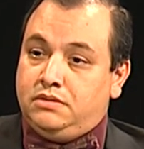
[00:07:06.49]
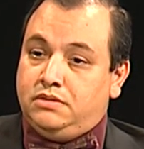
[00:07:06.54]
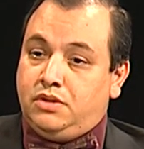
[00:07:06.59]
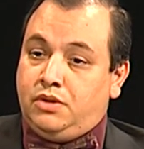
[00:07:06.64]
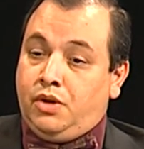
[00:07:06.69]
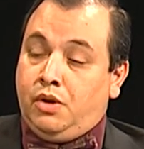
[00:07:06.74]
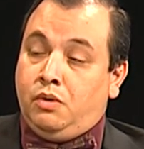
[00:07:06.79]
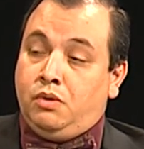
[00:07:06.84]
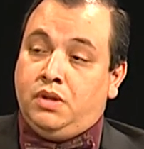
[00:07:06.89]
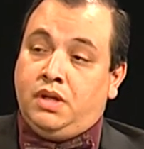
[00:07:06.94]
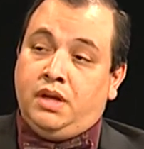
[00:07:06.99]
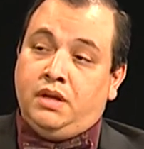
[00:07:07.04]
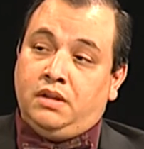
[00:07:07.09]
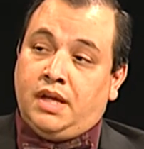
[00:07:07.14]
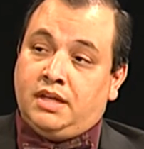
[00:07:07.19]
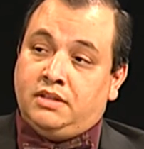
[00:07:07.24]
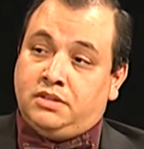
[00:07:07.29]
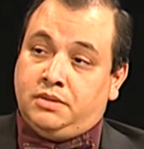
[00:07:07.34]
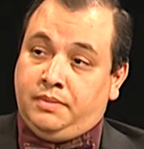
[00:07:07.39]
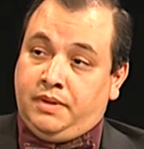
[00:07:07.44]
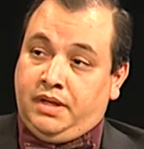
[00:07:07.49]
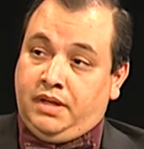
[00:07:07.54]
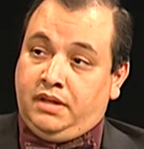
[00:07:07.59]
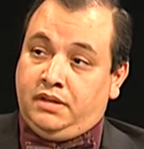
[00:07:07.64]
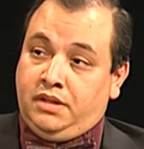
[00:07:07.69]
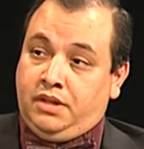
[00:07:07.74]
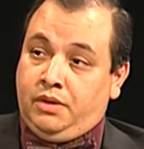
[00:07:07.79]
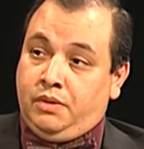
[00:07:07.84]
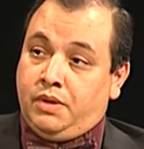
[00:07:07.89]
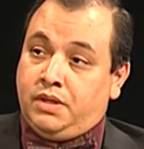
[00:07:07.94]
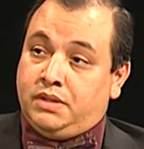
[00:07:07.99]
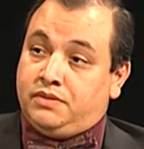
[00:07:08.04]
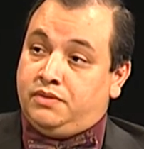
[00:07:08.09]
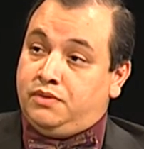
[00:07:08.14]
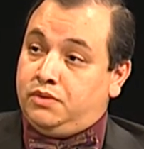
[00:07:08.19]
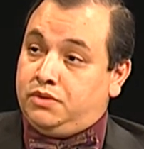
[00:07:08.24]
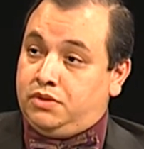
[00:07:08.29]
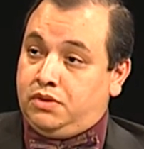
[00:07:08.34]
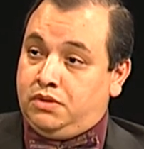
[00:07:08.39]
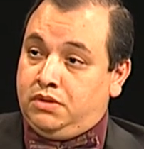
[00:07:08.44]
so you're only allowed to be in the U.S.
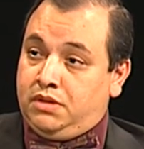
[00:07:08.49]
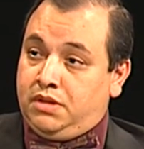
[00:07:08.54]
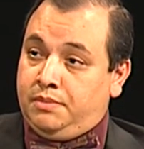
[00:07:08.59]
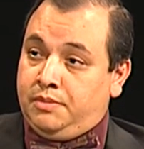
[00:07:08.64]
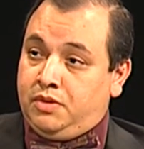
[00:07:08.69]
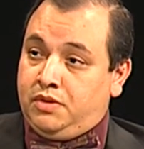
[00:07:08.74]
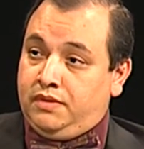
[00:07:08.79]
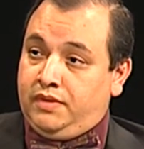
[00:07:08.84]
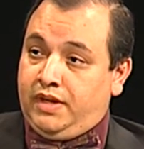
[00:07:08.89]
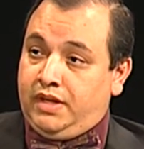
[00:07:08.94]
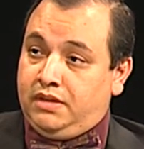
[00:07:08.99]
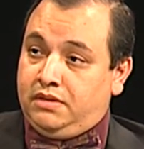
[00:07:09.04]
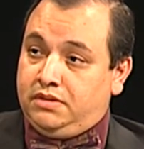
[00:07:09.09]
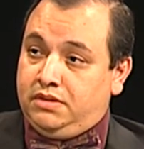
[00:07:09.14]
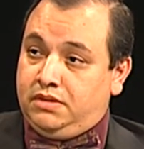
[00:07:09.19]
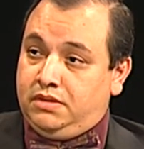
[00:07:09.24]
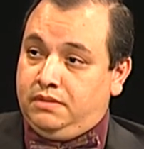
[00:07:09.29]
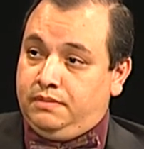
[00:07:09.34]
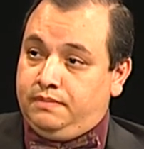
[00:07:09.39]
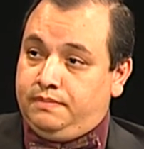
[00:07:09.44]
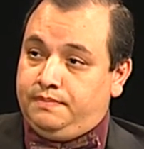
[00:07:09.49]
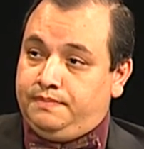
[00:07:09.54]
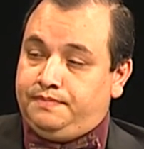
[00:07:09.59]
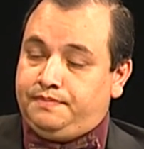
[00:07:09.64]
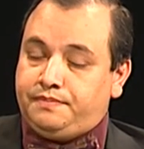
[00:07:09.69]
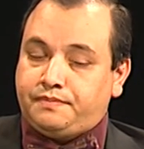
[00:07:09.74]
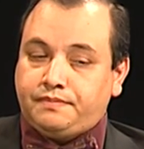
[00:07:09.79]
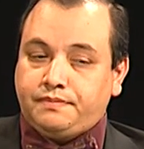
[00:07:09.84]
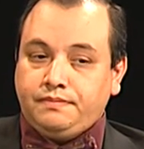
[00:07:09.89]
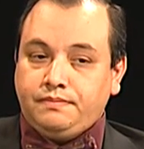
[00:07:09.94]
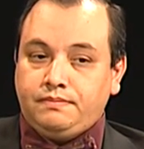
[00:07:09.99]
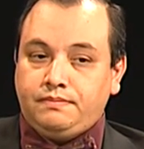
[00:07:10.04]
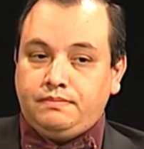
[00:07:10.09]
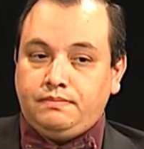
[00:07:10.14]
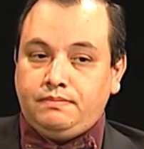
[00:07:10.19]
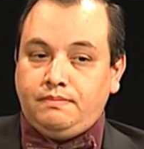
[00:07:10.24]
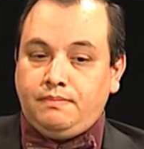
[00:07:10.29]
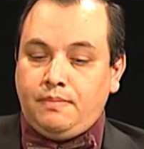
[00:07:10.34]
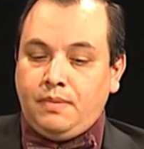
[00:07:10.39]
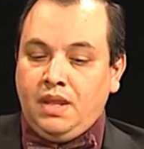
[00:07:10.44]
for a certain number of years. Okay.
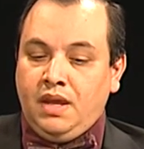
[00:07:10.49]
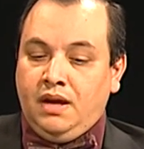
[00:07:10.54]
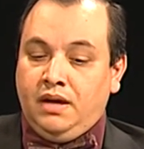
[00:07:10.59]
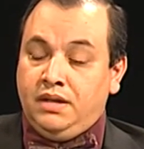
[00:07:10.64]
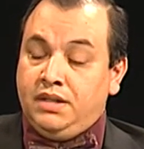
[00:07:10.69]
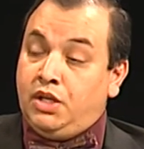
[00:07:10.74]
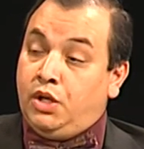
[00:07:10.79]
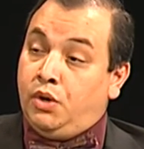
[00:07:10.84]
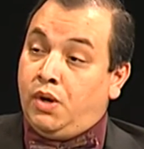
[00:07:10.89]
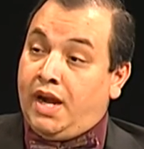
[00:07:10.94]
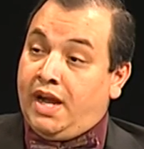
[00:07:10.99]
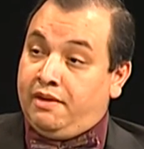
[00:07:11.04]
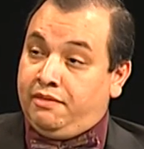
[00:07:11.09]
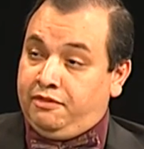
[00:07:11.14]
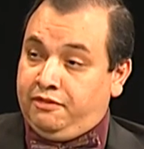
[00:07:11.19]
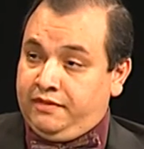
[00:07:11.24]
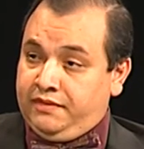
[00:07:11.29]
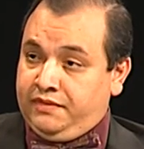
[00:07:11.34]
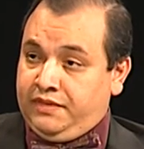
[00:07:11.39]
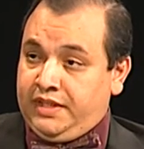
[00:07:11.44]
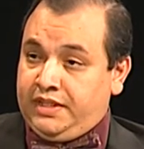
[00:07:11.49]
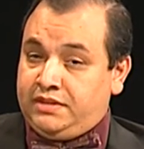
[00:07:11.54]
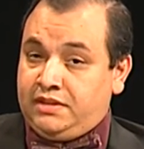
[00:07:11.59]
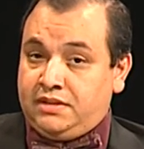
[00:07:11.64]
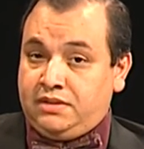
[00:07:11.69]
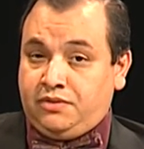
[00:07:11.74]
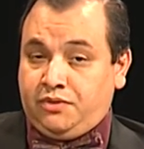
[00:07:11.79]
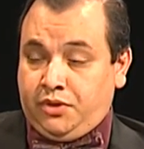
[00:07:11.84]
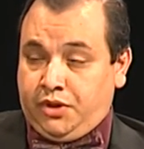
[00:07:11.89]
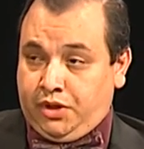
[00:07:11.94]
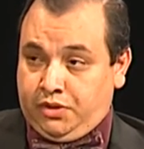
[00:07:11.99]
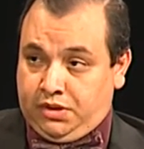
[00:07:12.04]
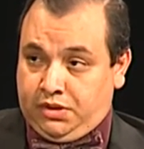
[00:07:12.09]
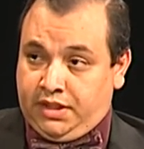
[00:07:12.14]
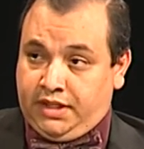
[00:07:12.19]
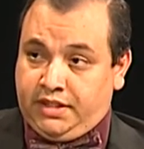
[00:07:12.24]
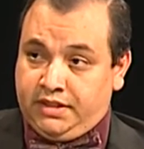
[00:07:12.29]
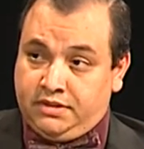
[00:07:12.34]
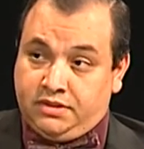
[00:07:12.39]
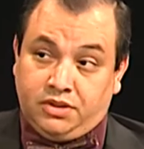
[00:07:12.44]
Uh, your F visas for your
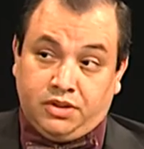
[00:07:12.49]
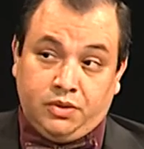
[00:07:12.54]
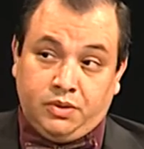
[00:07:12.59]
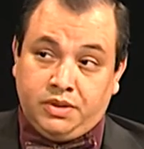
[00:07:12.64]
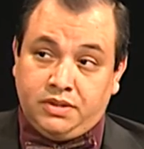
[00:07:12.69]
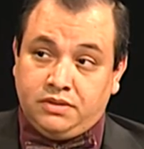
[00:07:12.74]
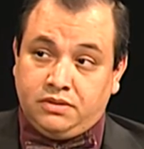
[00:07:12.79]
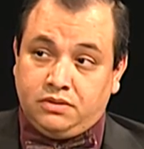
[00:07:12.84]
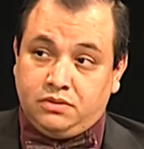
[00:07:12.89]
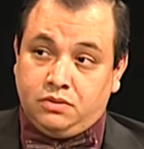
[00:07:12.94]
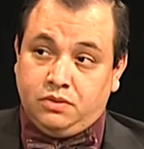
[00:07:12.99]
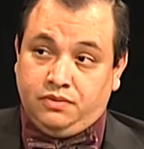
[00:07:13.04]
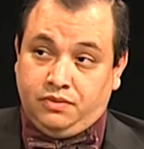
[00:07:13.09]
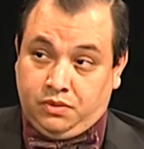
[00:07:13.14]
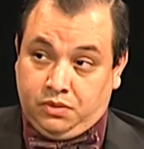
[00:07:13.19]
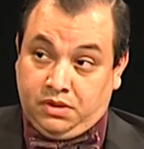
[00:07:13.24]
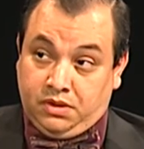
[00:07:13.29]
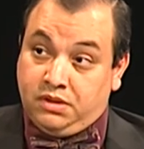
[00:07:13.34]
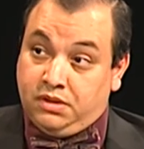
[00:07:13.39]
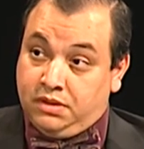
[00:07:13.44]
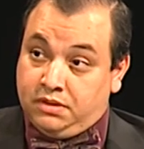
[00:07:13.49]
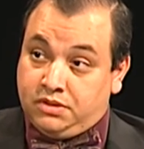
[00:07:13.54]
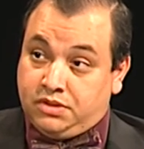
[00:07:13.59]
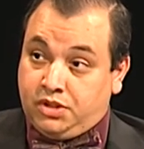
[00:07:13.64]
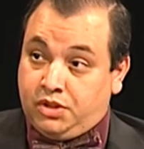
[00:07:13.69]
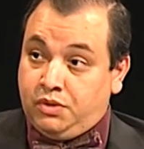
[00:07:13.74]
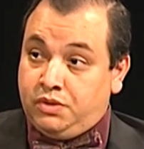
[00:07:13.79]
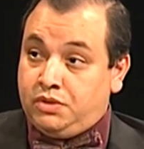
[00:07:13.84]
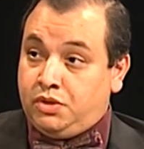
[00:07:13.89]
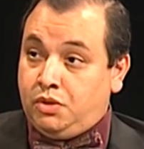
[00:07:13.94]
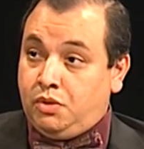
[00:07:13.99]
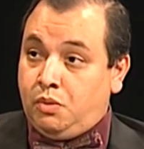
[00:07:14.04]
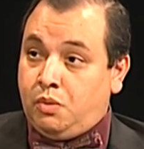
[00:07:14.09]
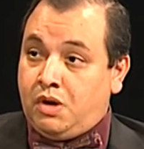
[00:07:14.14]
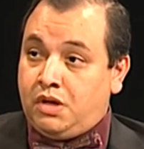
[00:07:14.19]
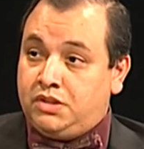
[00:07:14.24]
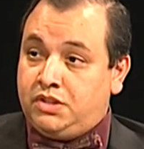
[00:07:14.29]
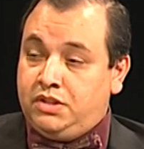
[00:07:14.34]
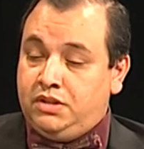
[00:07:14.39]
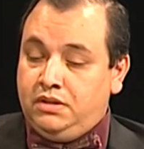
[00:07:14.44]
Lincoln students or mm. for the students who are
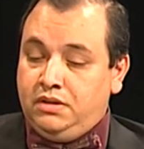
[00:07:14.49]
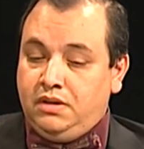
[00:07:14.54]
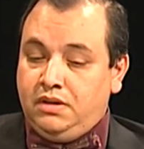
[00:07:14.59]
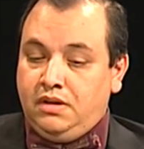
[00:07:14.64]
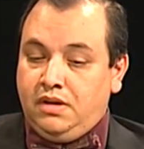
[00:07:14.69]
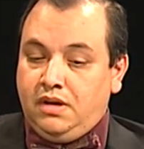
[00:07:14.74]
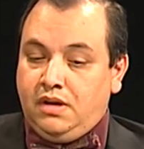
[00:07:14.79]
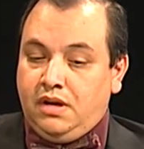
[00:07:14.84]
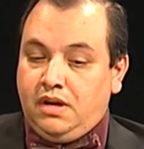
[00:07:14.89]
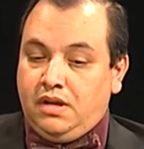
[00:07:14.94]
watching. -huh.